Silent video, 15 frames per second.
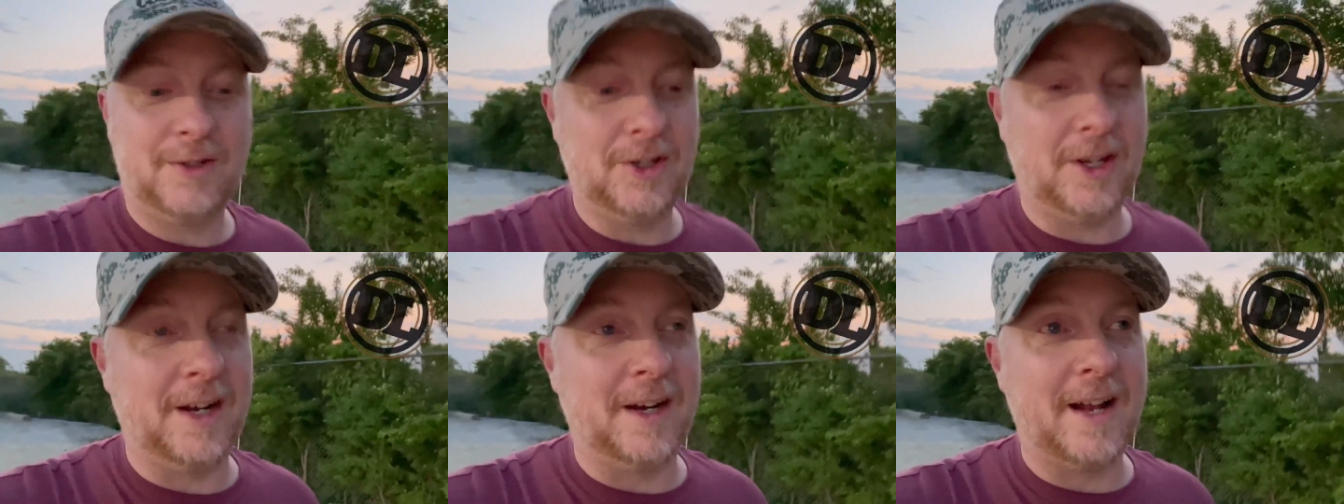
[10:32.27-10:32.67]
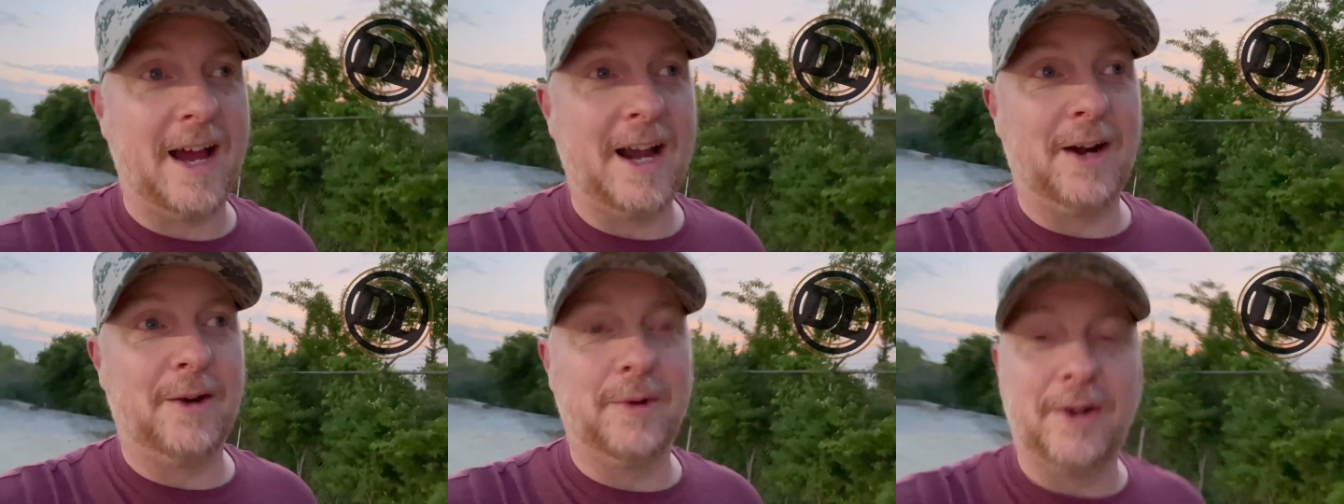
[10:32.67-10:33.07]
Jen and
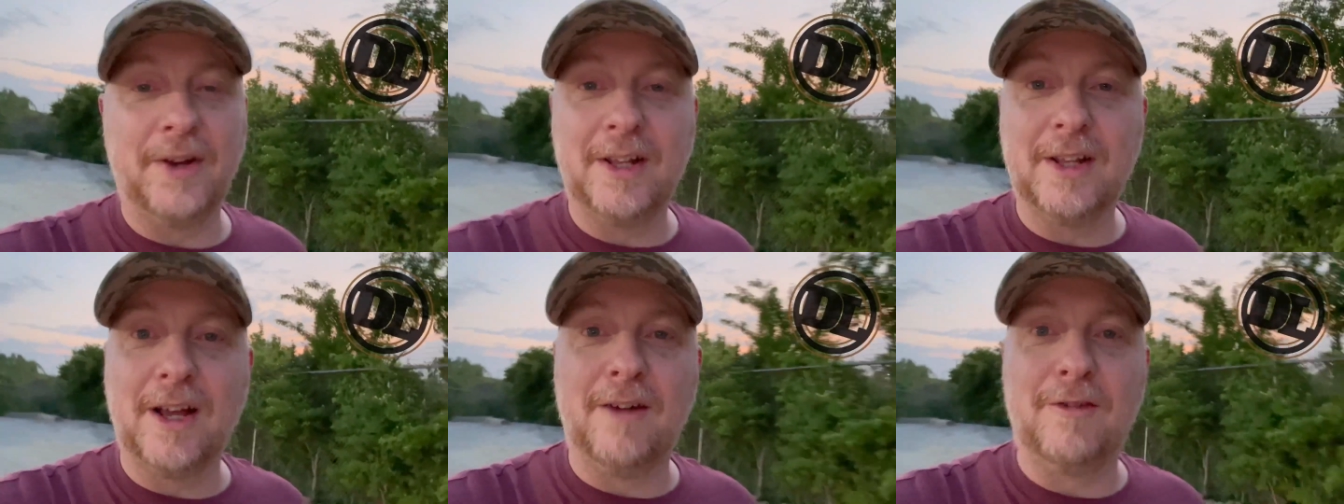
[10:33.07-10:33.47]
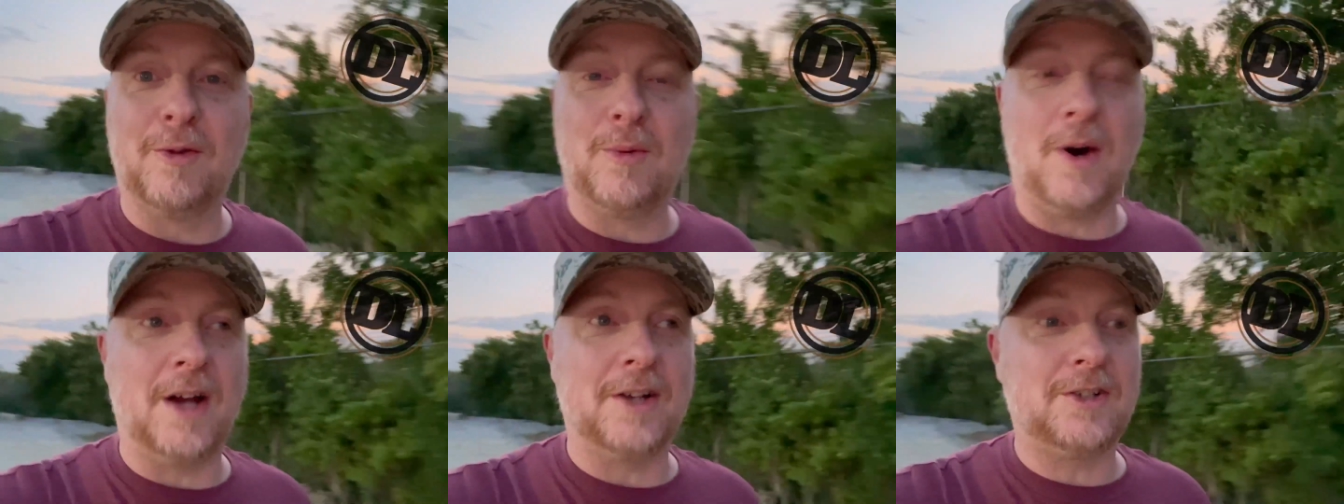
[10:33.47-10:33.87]
I are really
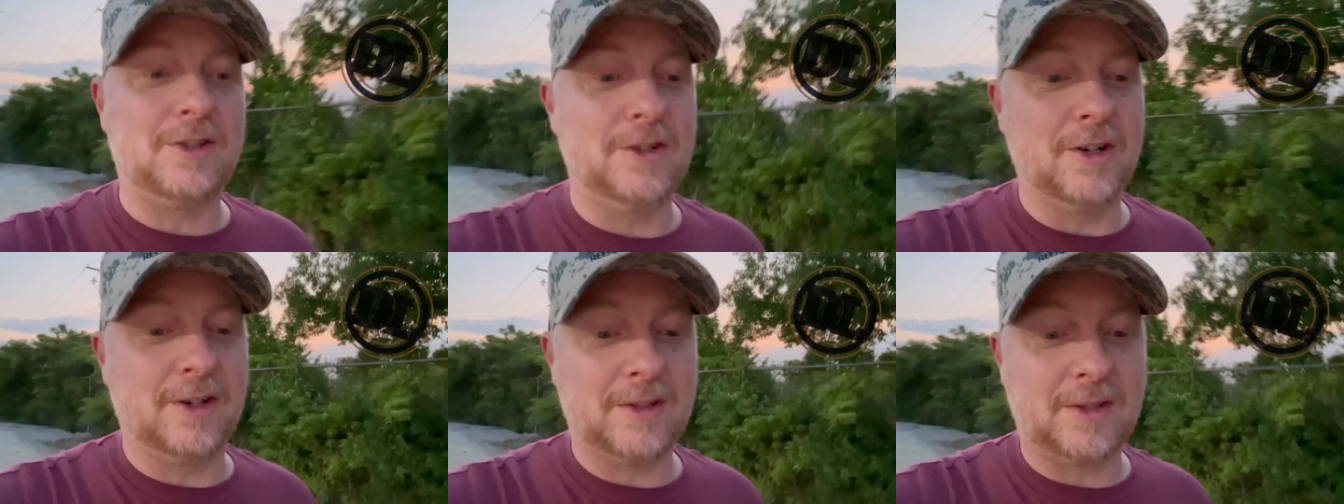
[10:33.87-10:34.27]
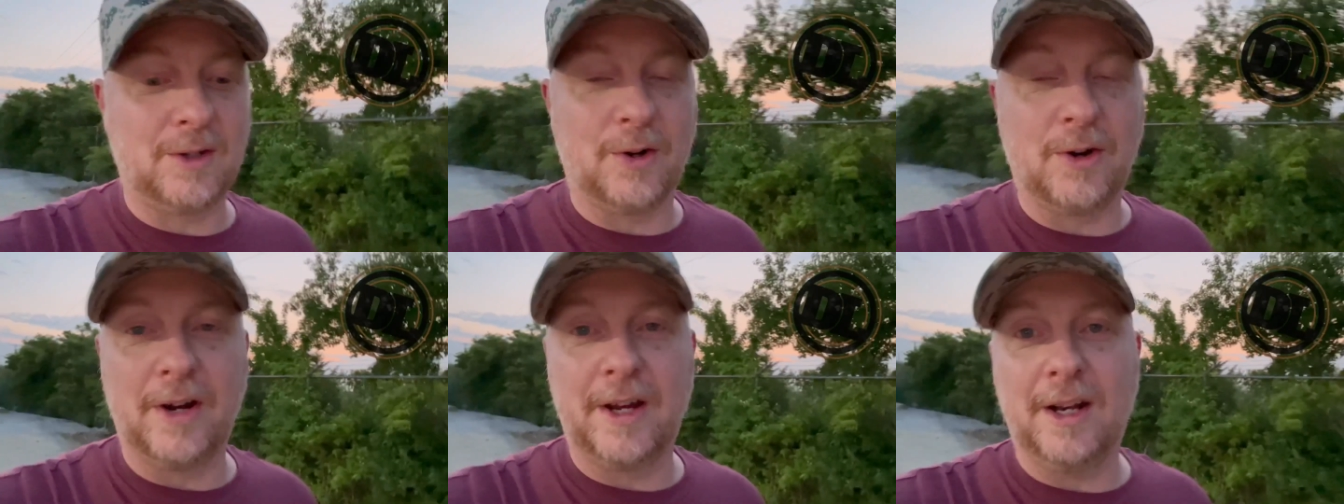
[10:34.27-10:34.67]
loving watching your
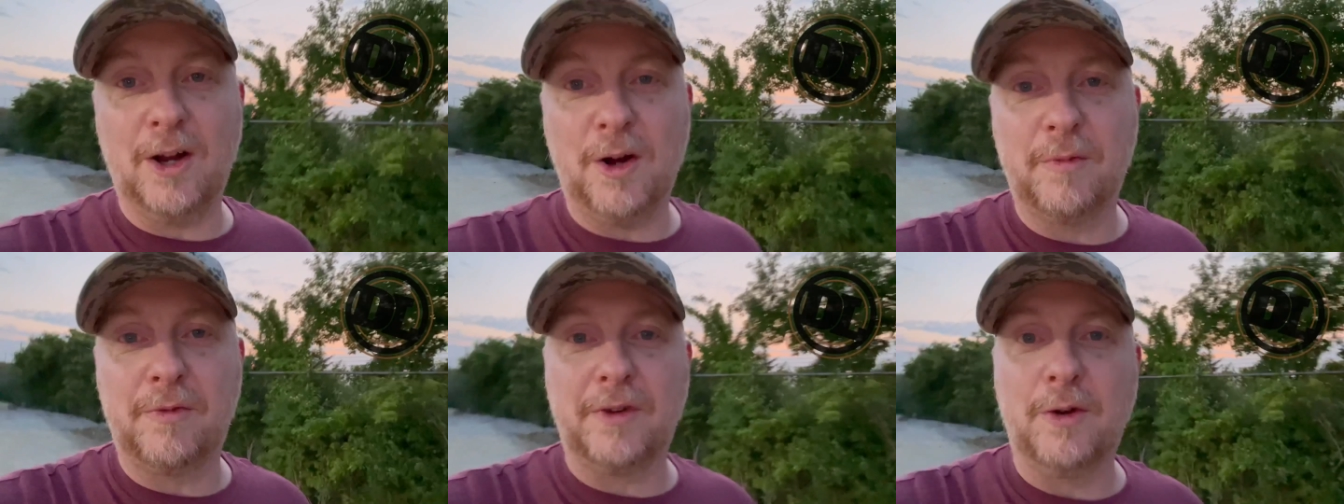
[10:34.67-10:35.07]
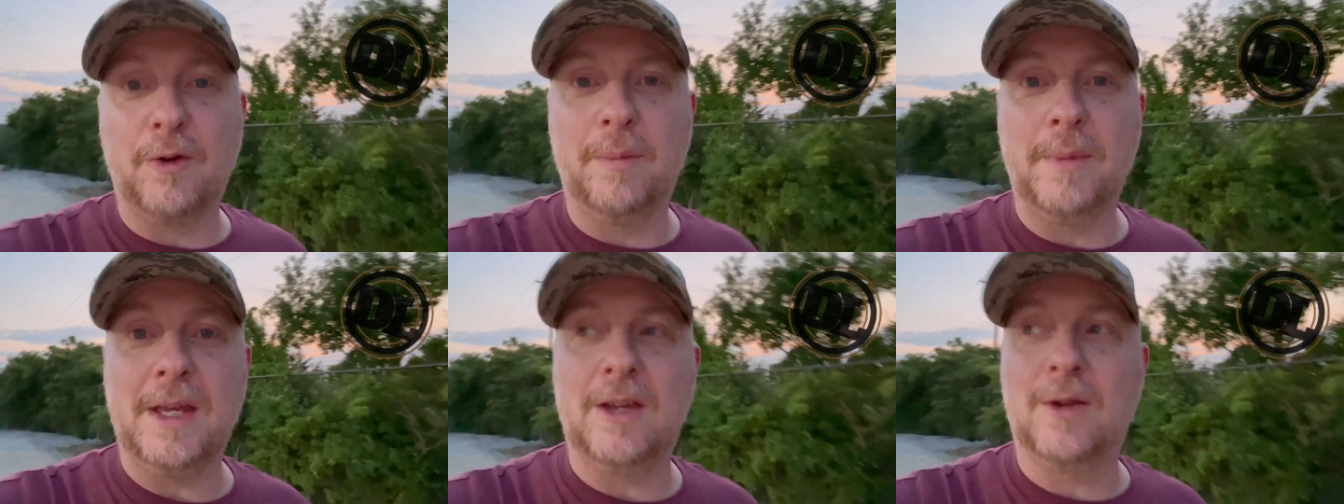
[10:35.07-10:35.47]
story and hopefully
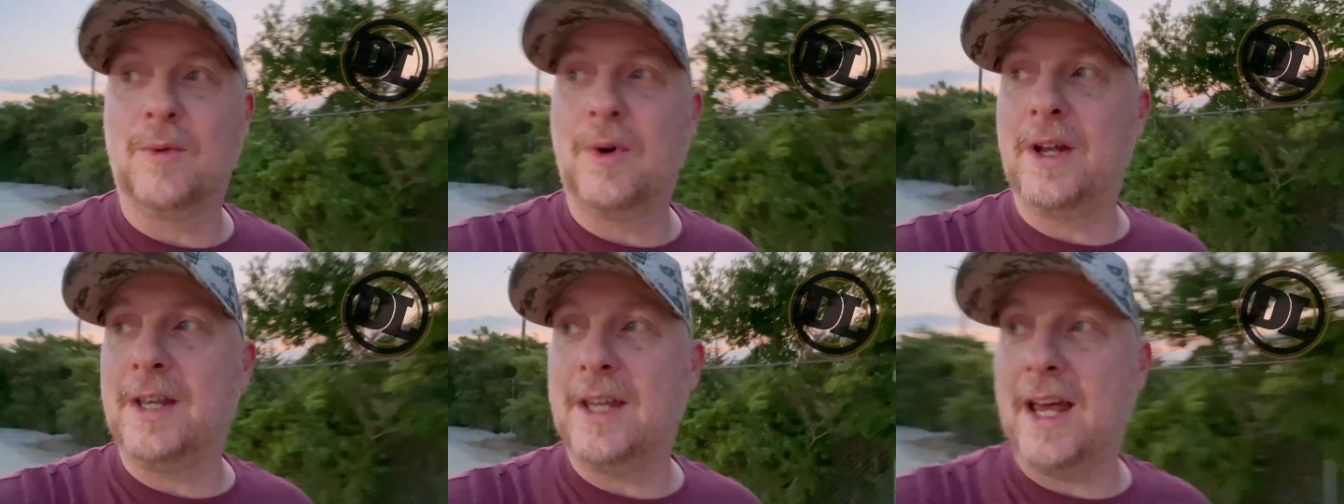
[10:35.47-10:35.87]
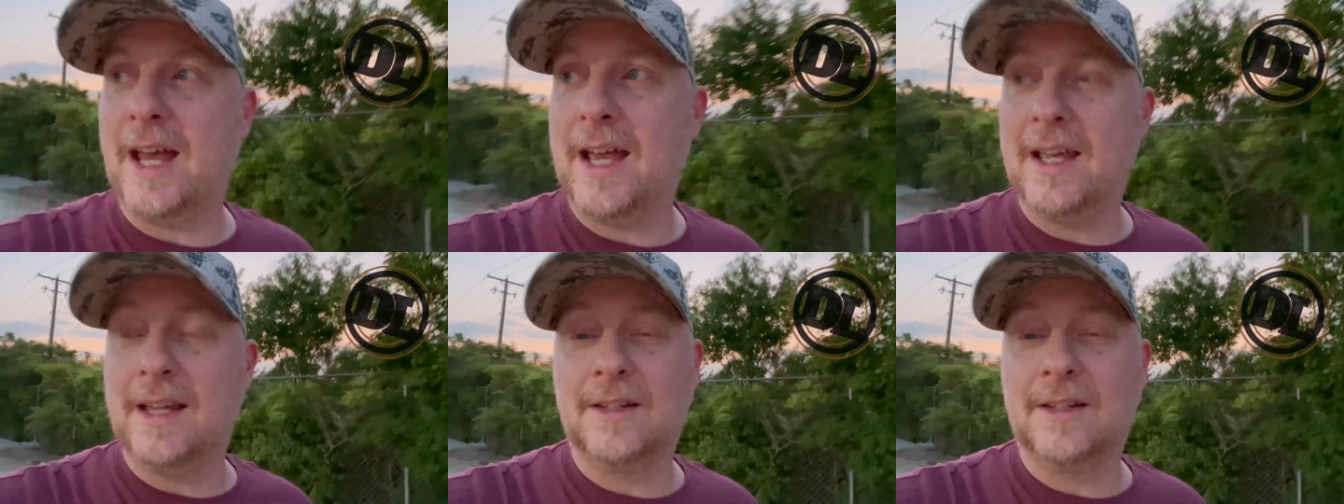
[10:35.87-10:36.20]
we'll meet you one day